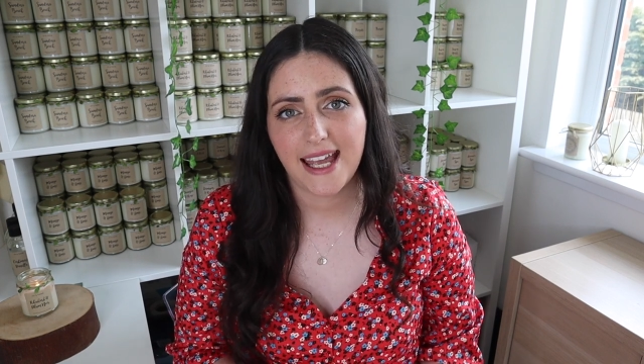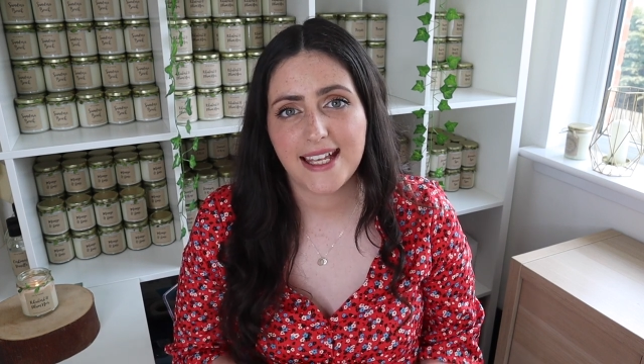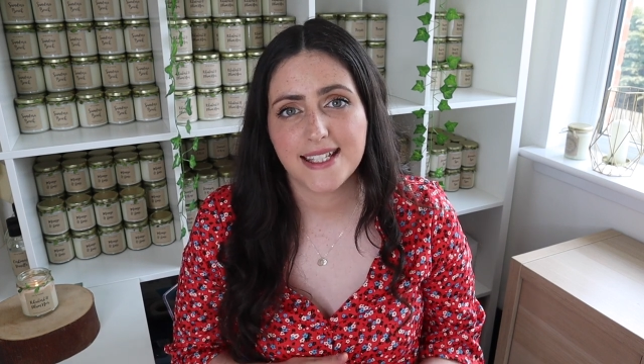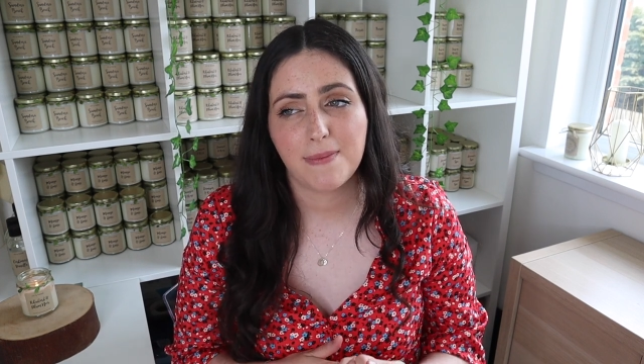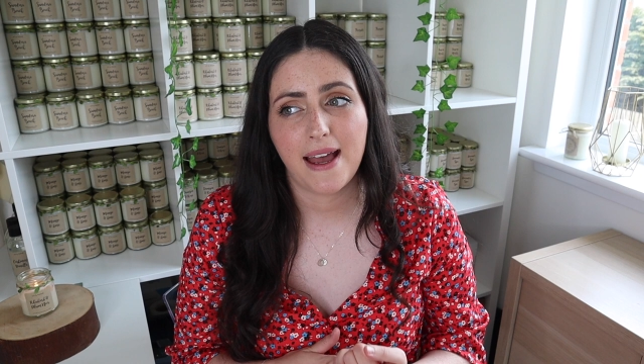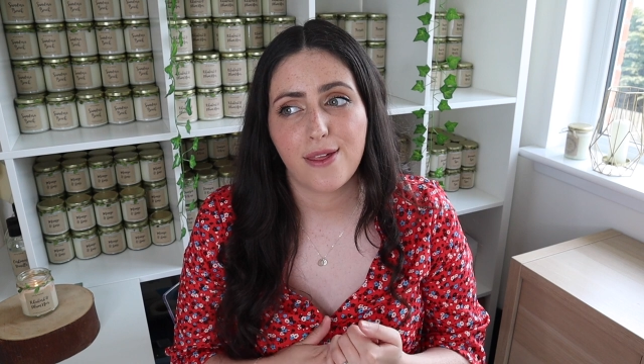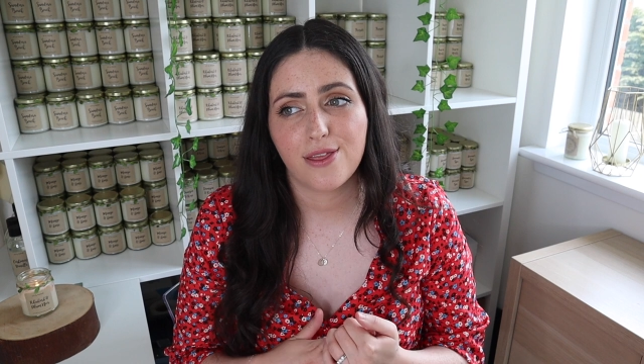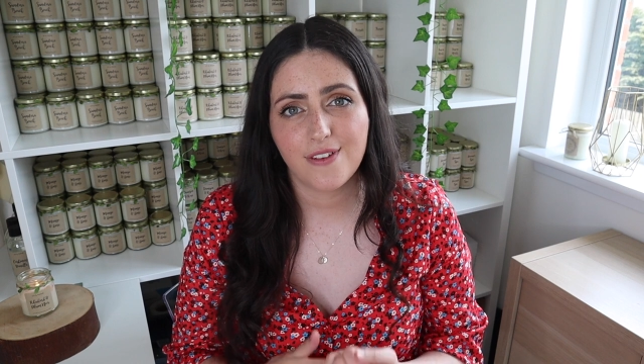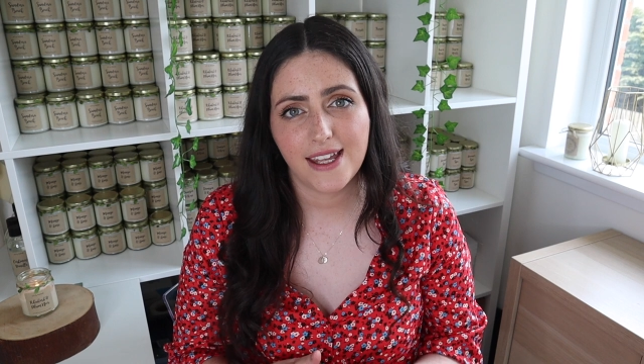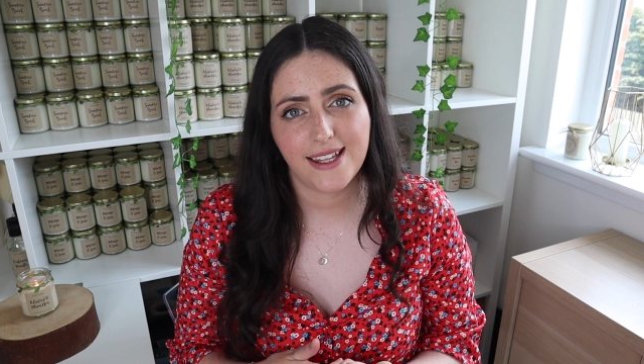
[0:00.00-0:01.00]
is my
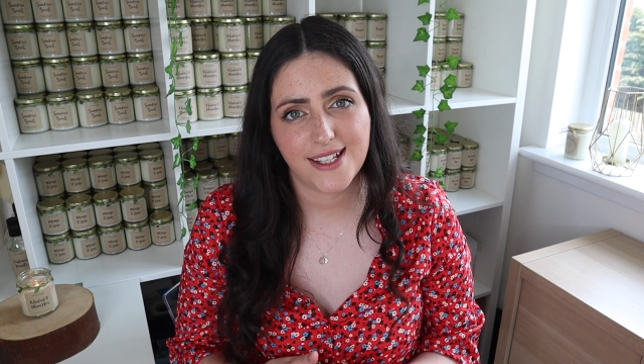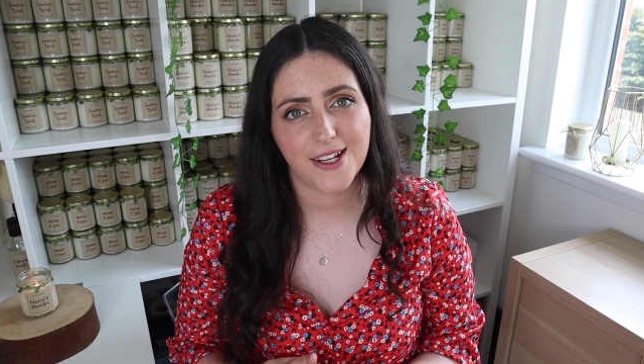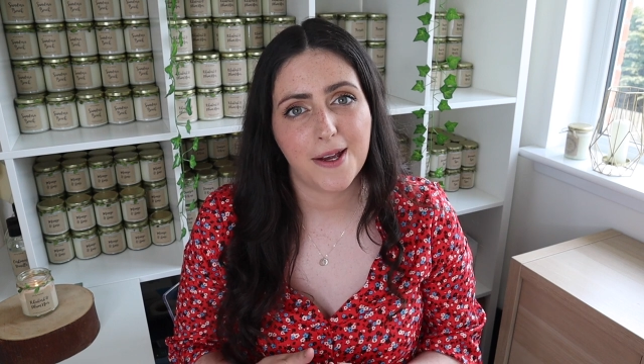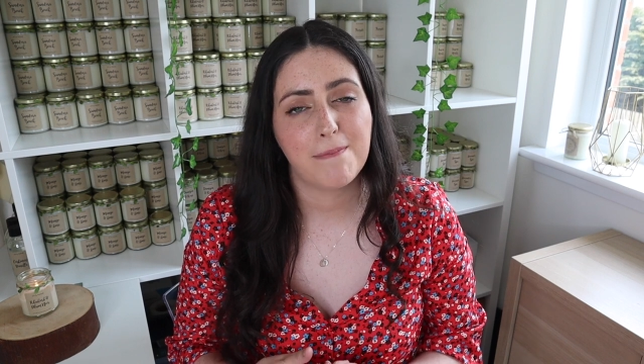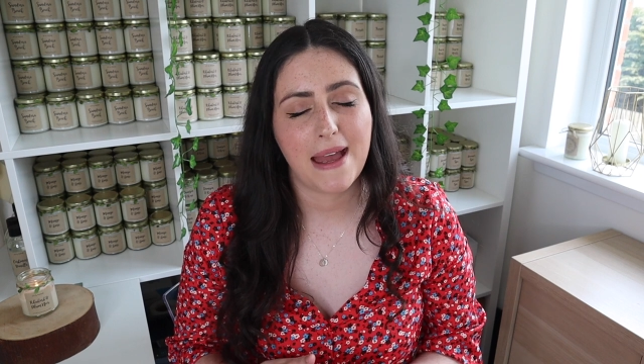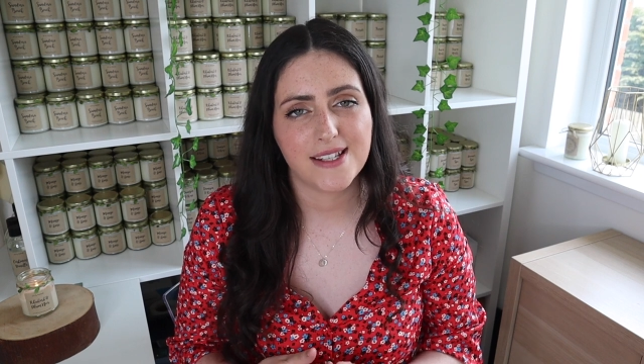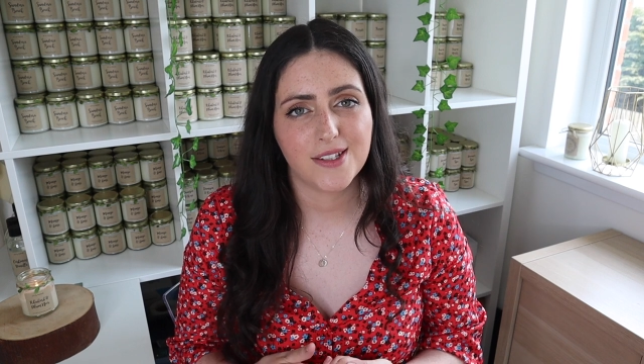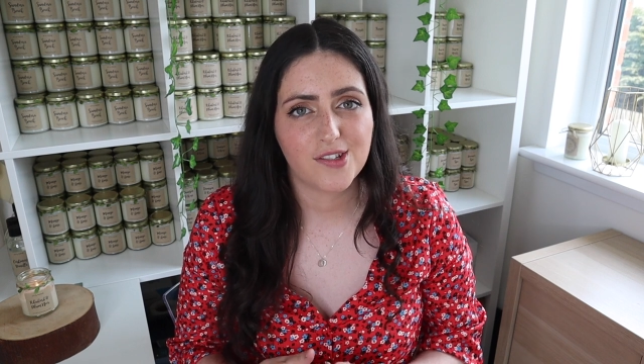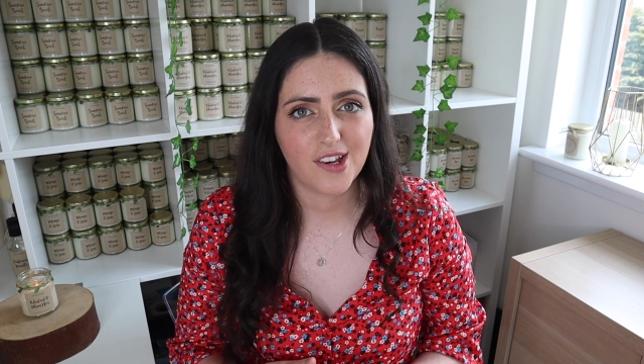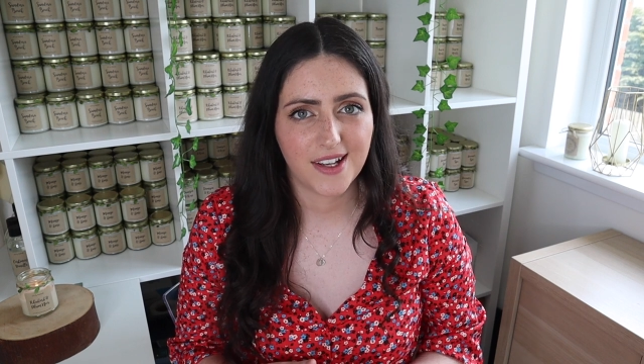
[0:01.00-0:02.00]
3-litre
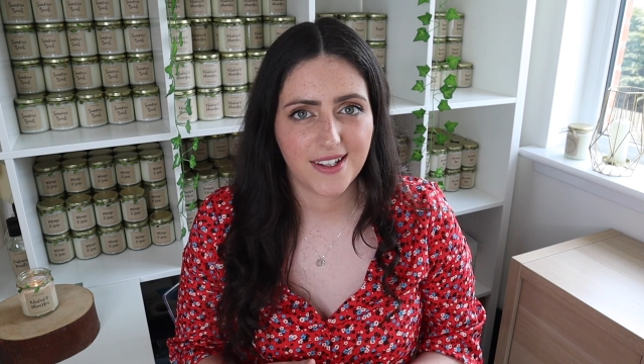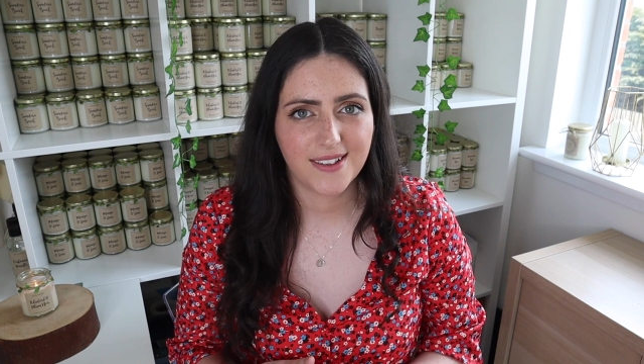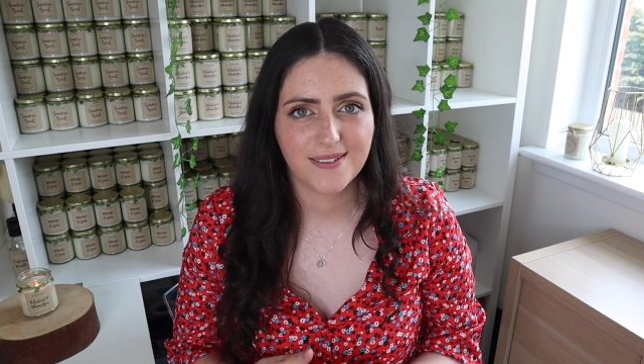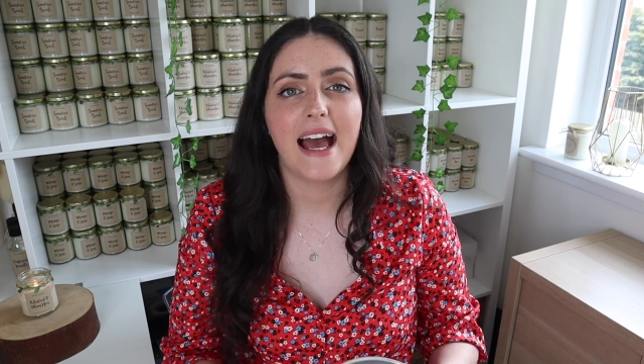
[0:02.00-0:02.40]
metal jug.